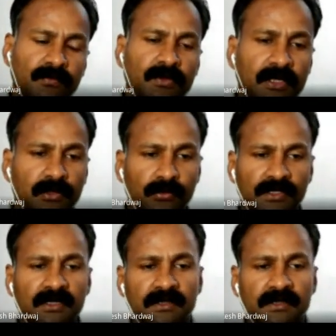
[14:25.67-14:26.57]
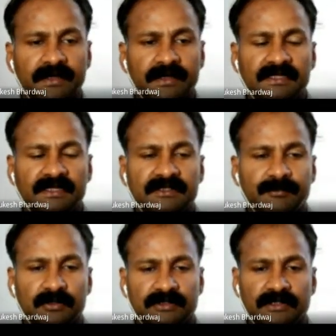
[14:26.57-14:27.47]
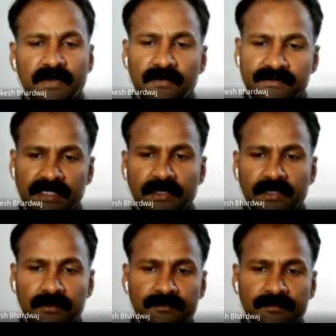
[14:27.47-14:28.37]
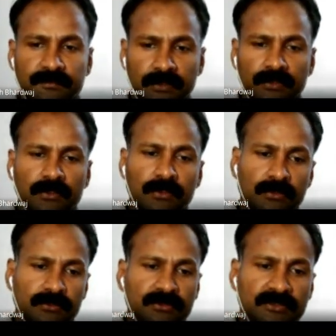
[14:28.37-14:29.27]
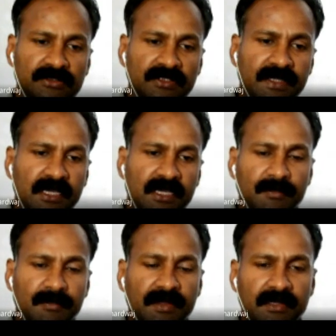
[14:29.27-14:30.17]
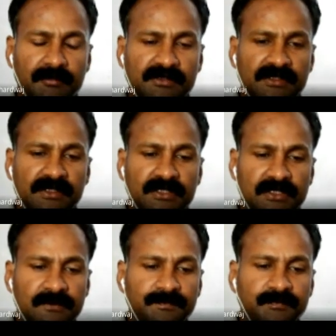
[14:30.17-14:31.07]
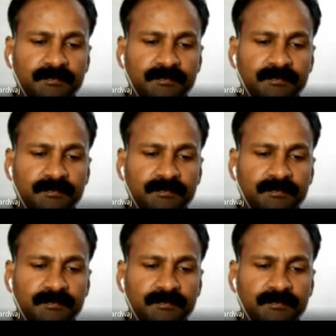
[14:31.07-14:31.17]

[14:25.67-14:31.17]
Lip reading: till to the next positive half cycle. So this is the diagrammatic representation.